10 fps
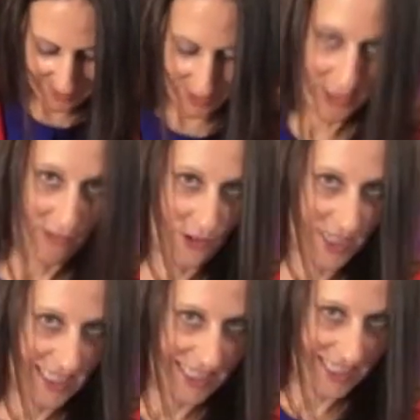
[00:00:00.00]
I'm looking
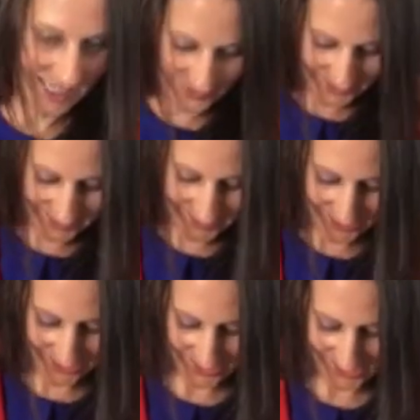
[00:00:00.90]
forward to see how it's
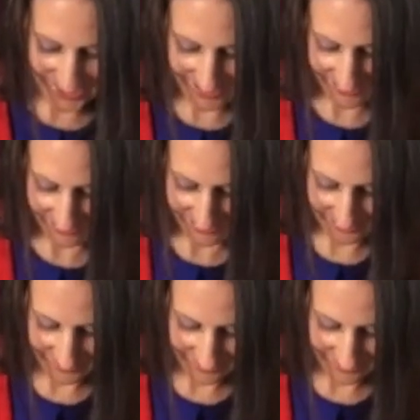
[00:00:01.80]
going to turn out.